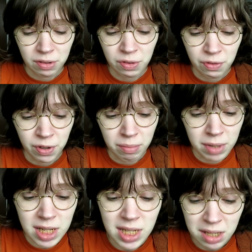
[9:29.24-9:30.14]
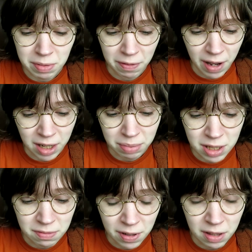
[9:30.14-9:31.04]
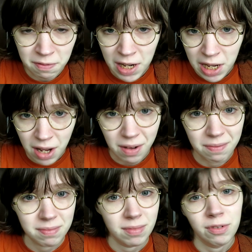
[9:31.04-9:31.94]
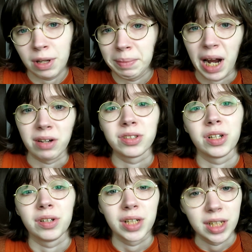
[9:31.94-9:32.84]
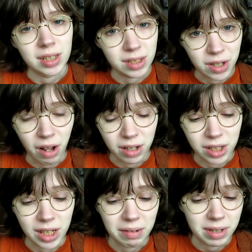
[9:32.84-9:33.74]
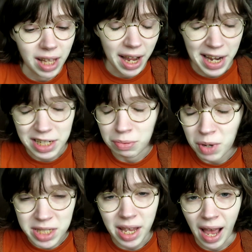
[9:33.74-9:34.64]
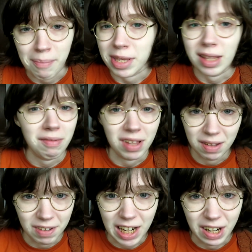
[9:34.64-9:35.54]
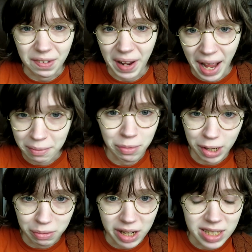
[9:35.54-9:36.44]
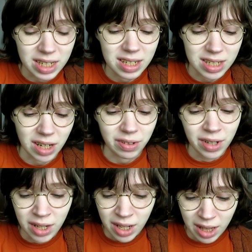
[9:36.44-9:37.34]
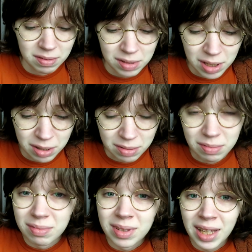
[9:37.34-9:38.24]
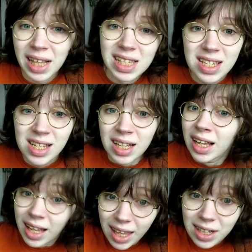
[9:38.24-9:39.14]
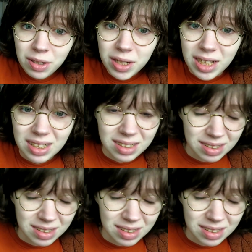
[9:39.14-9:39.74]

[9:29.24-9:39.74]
to film this as my final piece for the video, film an outro, and call it good after that. I just wasn't happy leaving the video at what it was, so let's get to it.